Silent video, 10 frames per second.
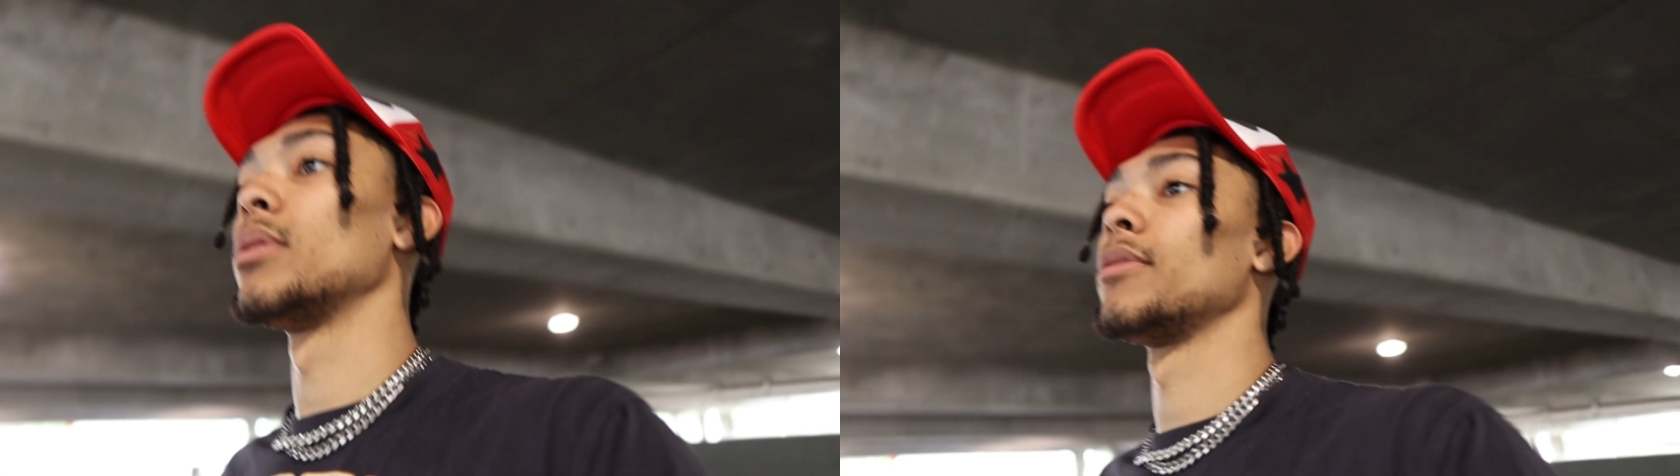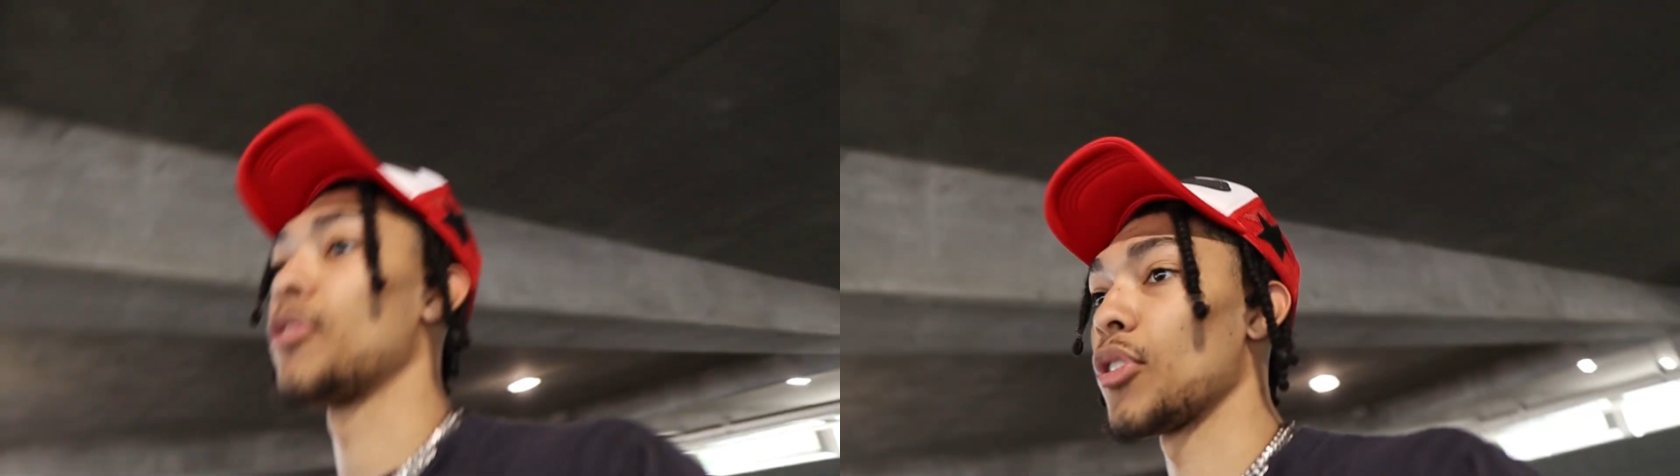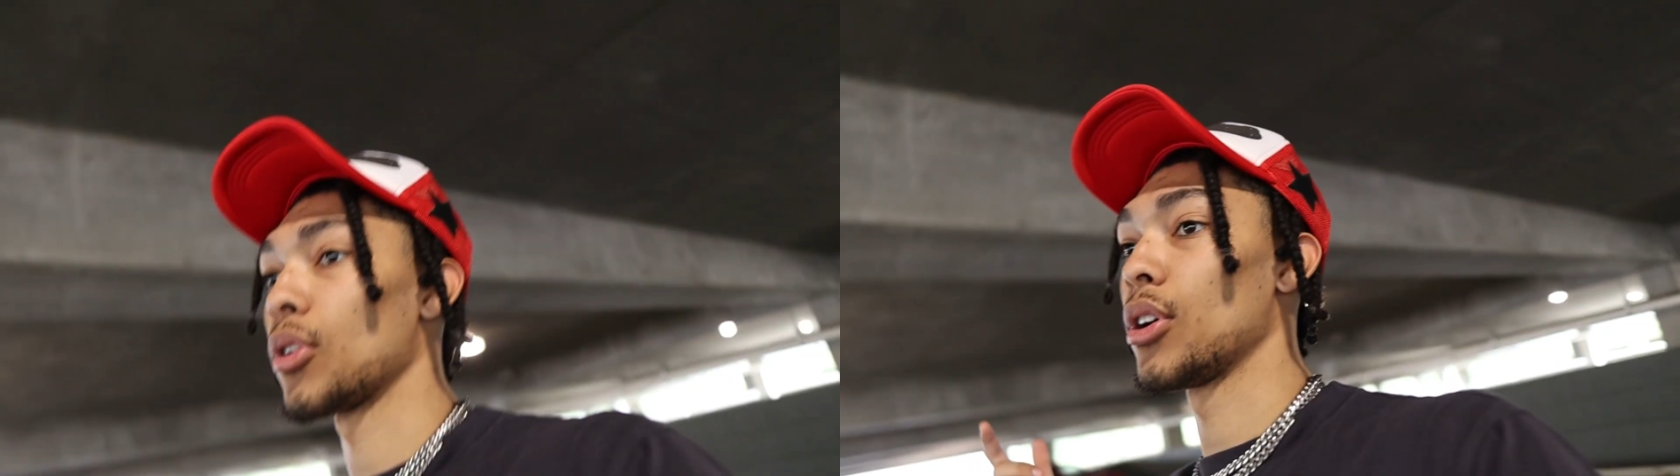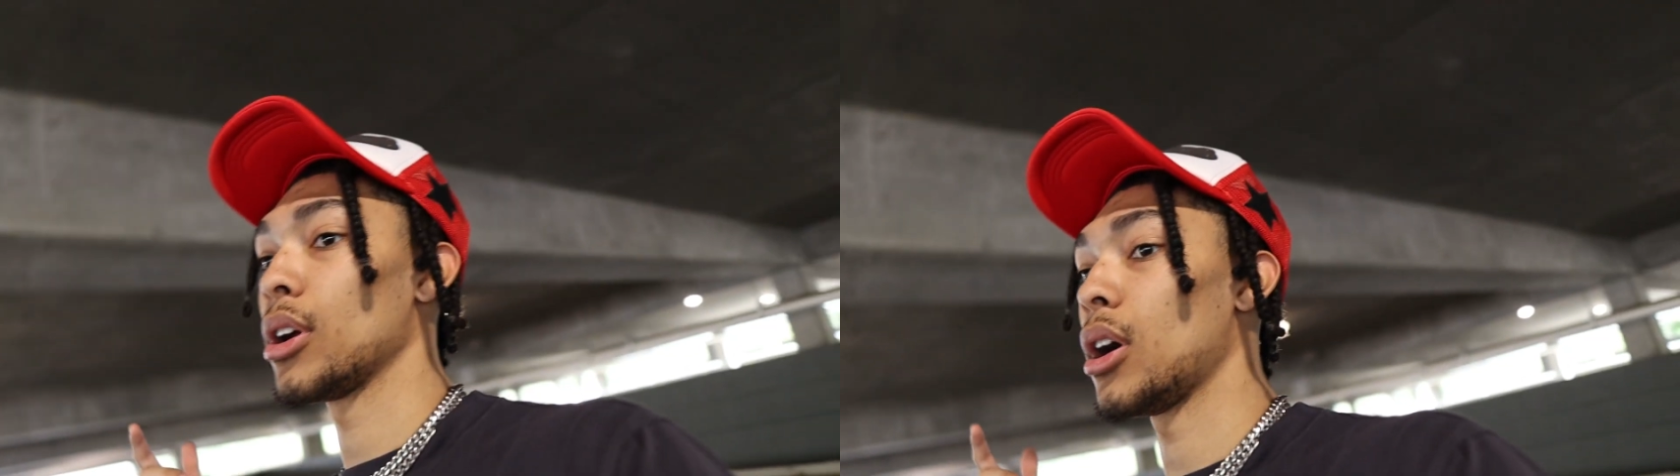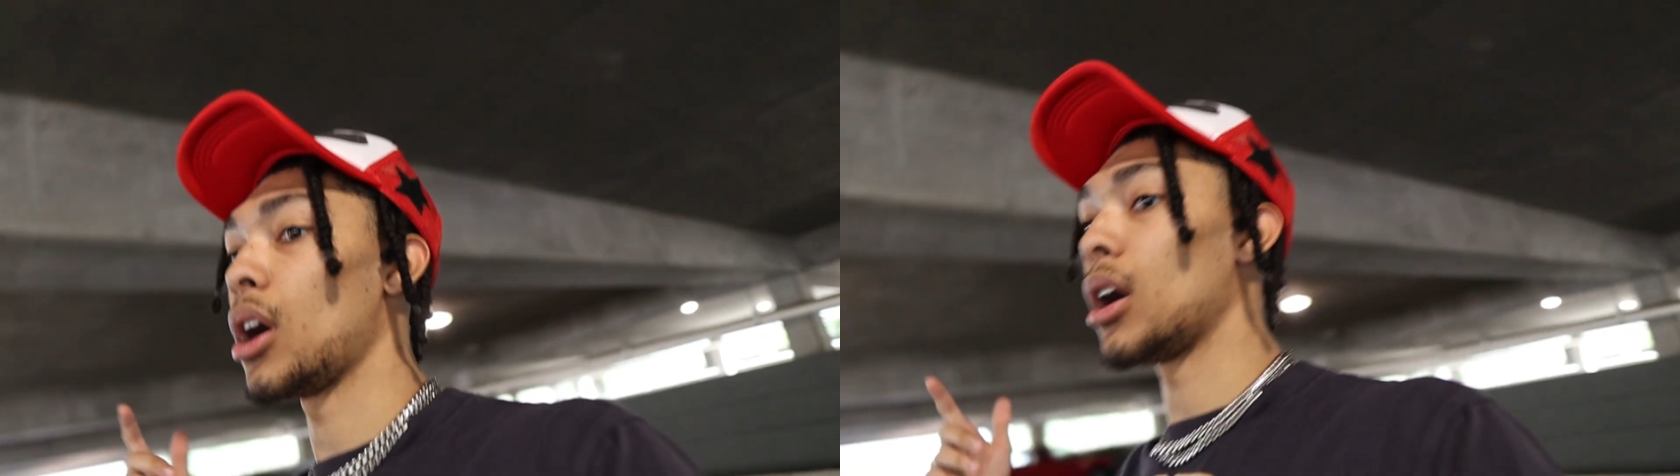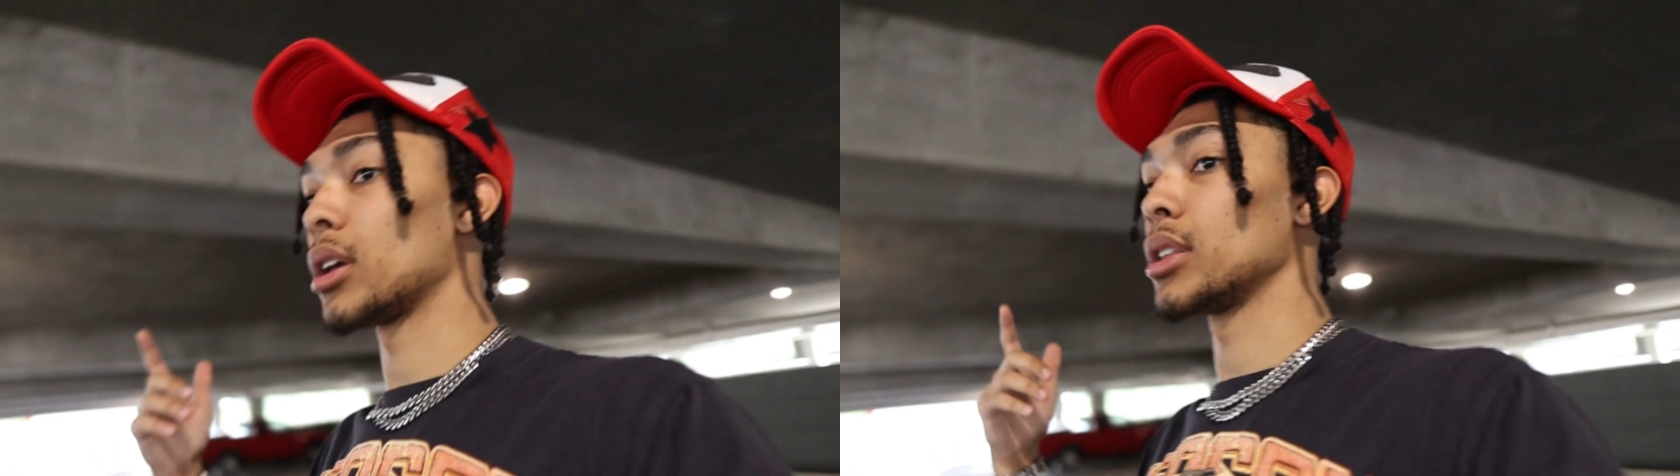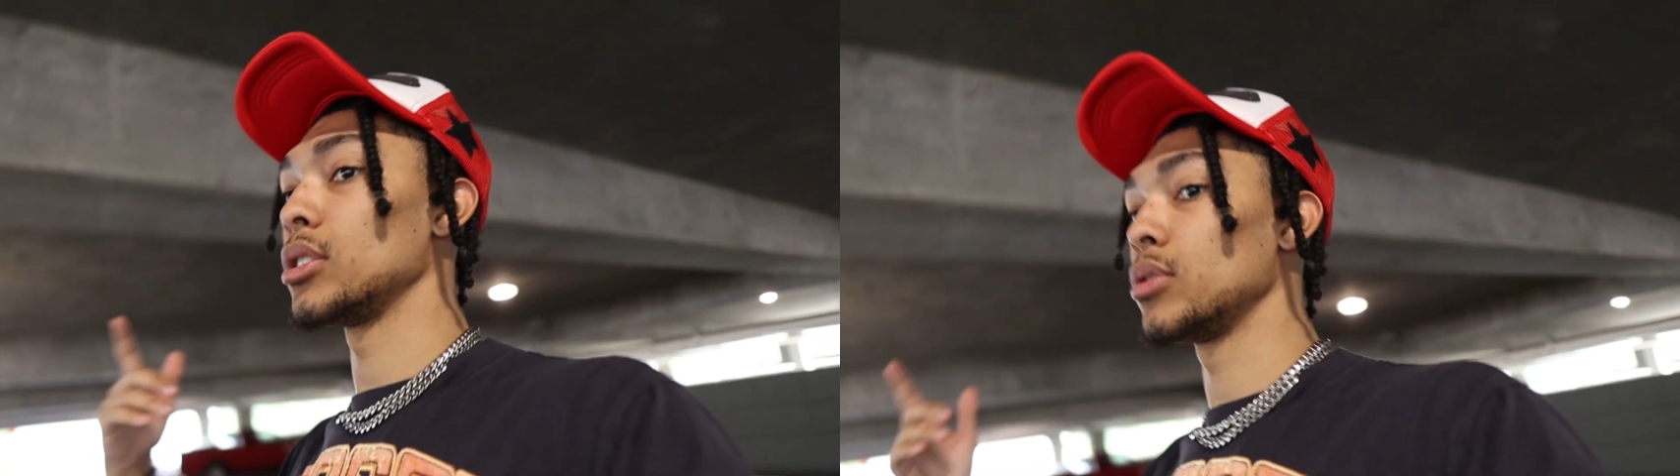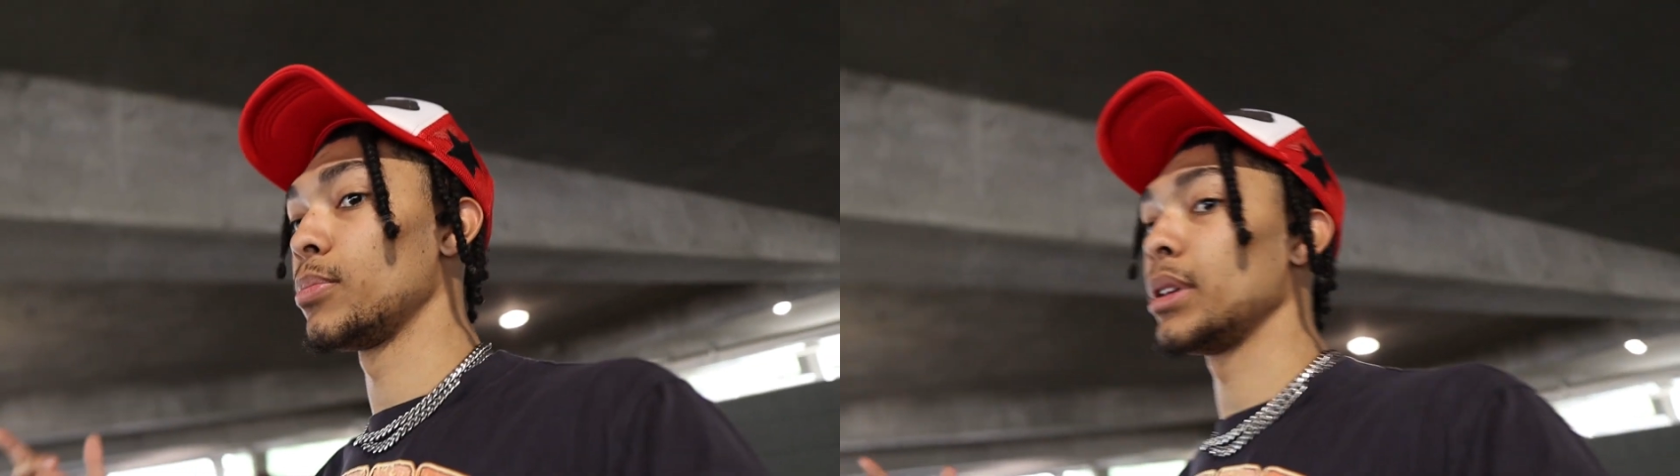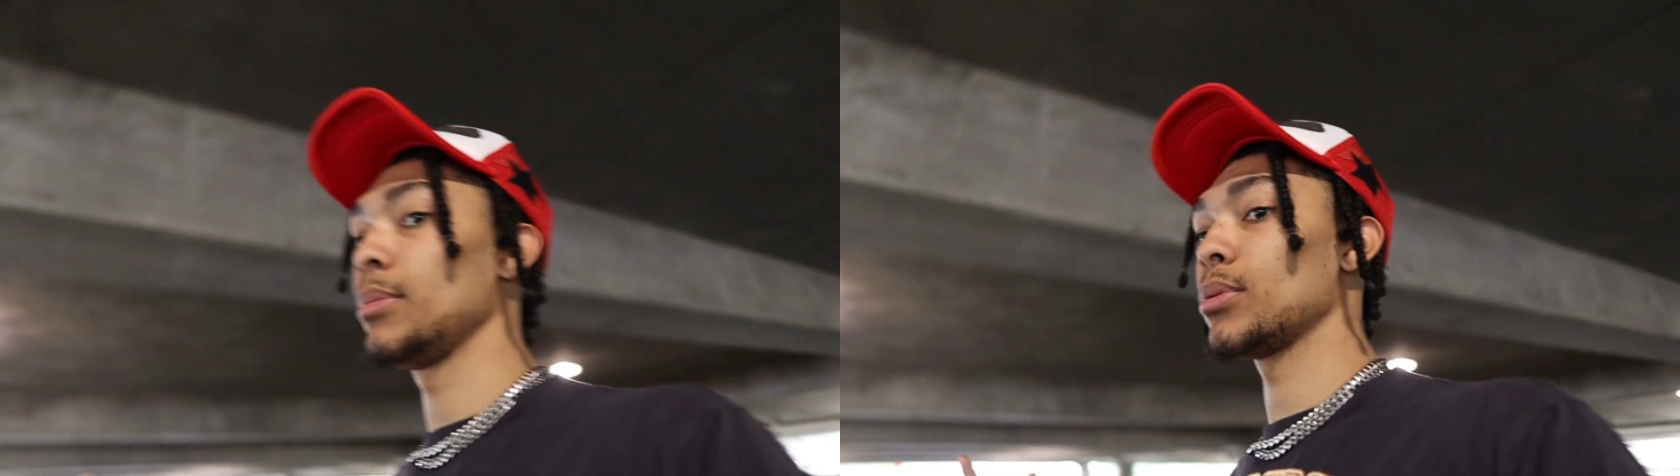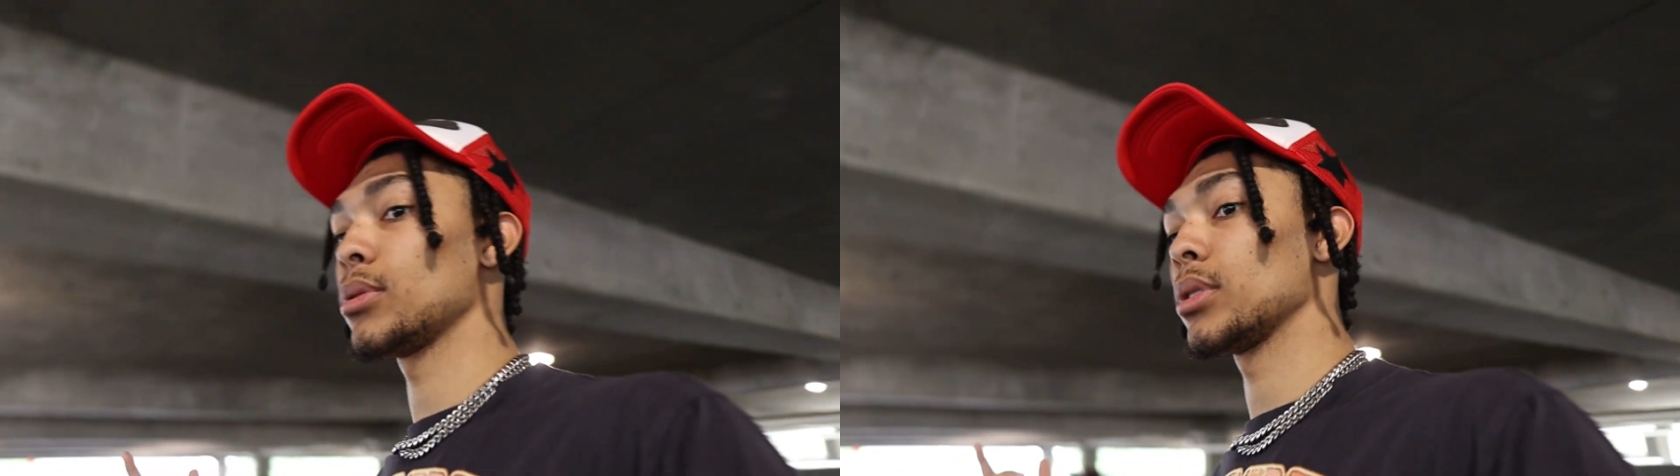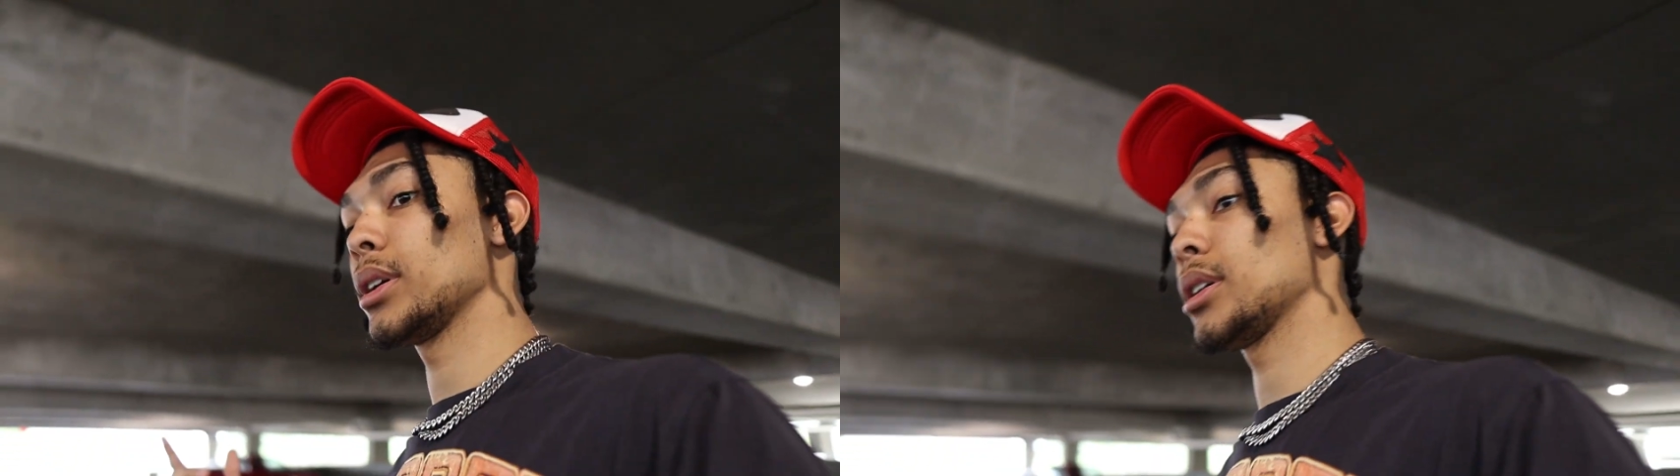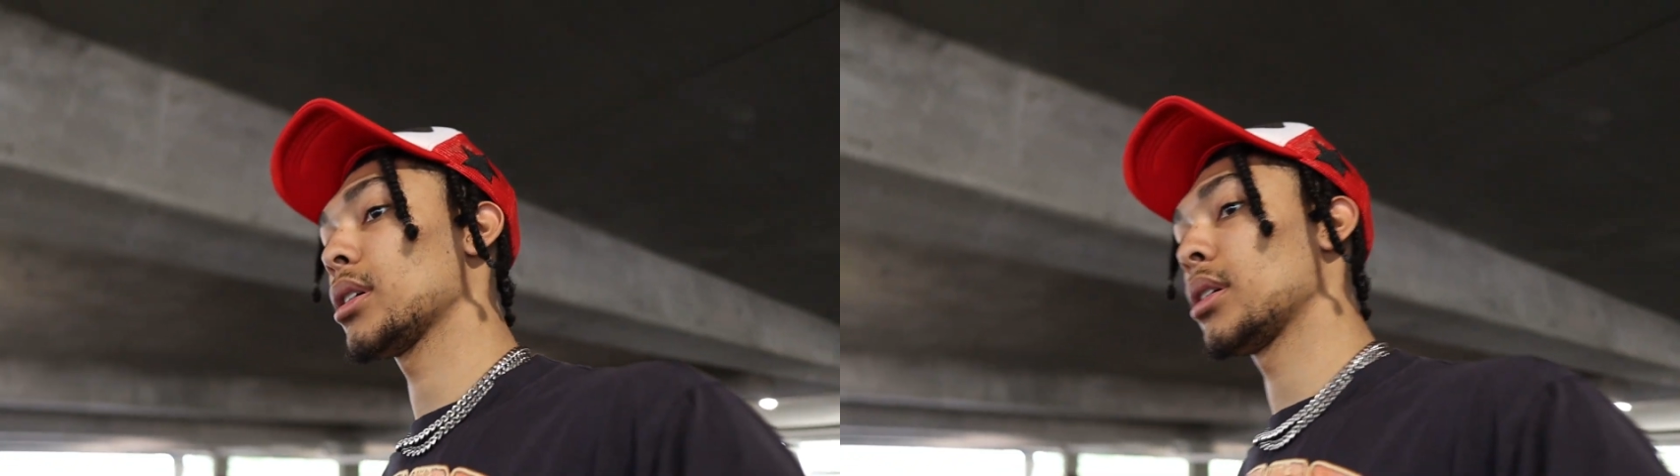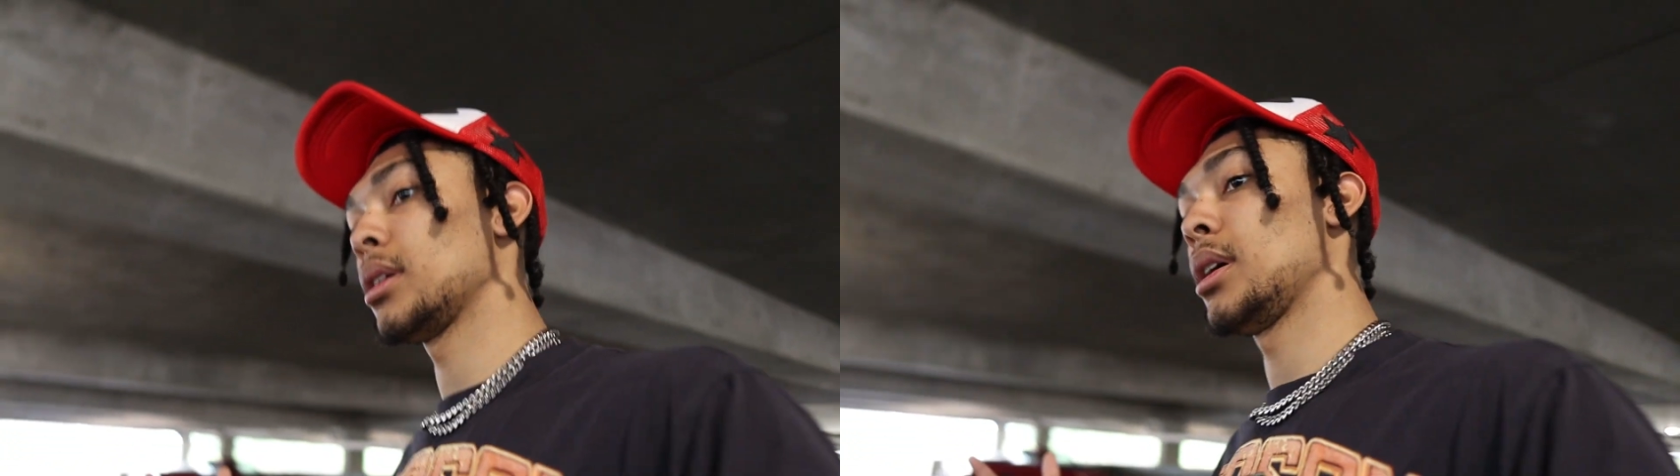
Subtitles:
one for all the new people here,